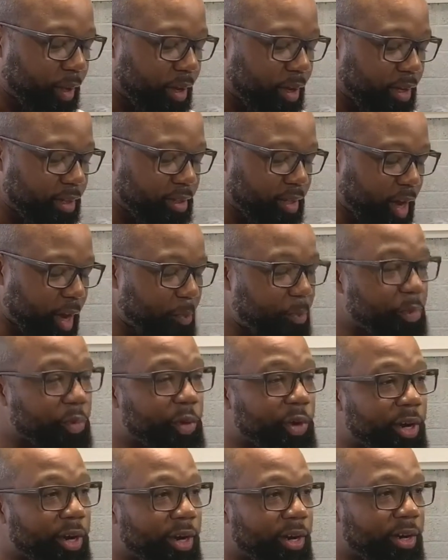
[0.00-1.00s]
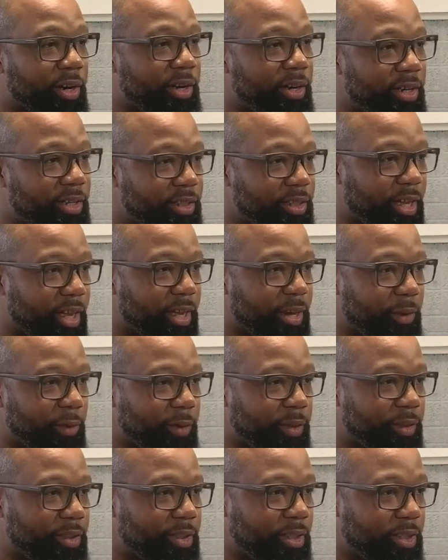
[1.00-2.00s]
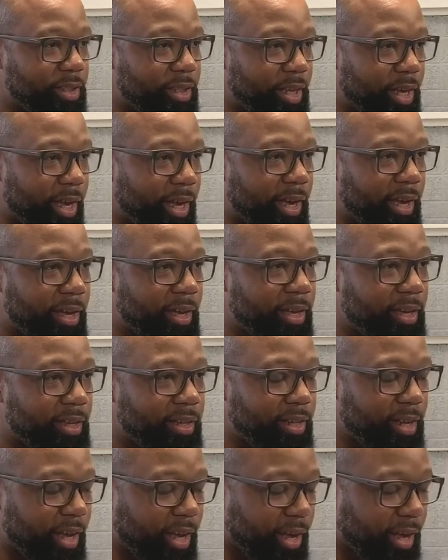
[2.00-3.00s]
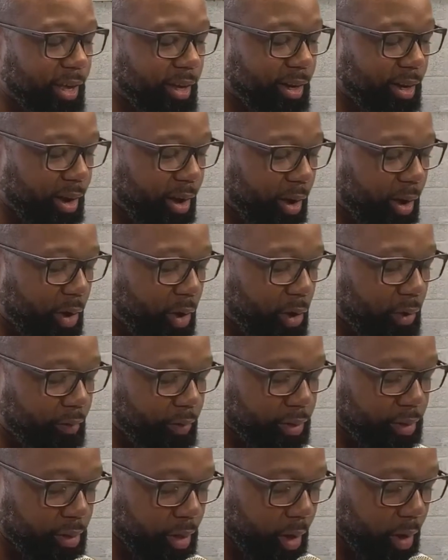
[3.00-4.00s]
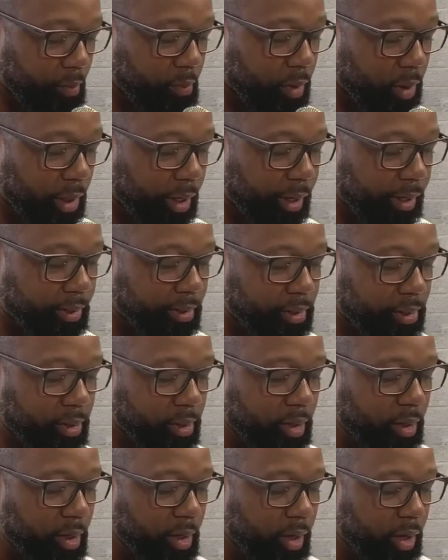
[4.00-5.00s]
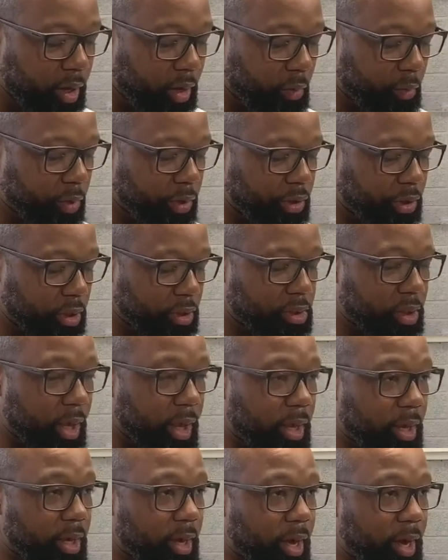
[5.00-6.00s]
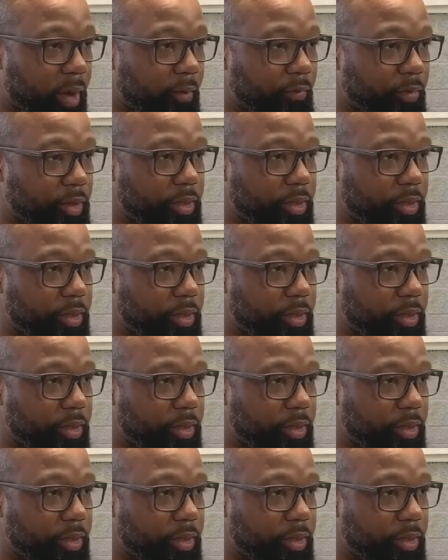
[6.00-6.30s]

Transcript: It is our prayer that on today that all of us are blessed, and we just thank God